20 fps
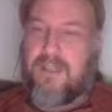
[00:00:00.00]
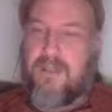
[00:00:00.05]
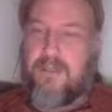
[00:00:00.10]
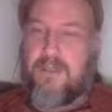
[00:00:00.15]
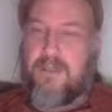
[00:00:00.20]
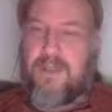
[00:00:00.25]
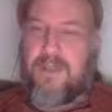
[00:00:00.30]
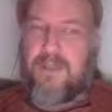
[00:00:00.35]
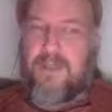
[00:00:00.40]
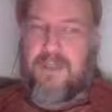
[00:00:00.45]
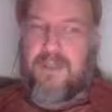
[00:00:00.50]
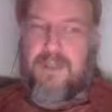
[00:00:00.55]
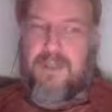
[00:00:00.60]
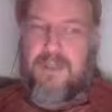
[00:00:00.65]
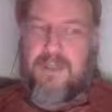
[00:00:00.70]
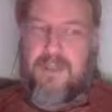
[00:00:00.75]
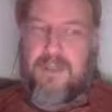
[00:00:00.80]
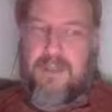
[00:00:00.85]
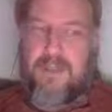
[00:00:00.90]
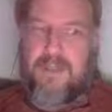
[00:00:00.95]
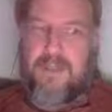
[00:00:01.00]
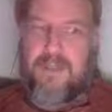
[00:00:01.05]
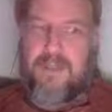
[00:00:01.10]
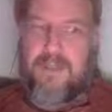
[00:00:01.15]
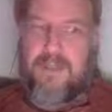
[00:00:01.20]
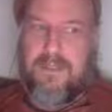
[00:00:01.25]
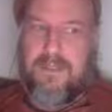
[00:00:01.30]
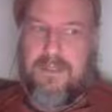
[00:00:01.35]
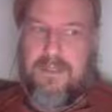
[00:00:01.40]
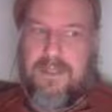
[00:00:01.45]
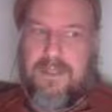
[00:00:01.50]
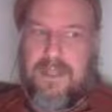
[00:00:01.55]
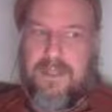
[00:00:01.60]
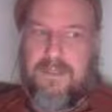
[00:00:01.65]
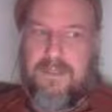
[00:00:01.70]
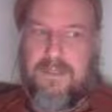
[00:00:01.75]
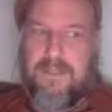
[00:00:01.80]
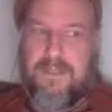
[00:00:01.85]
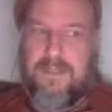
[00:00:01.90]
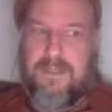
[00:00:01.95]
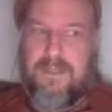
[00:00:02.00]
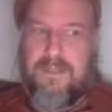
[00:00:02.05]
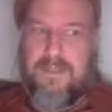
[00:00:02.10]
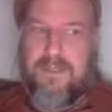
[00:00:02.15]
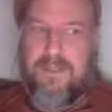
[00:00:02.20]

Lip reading: with the classic,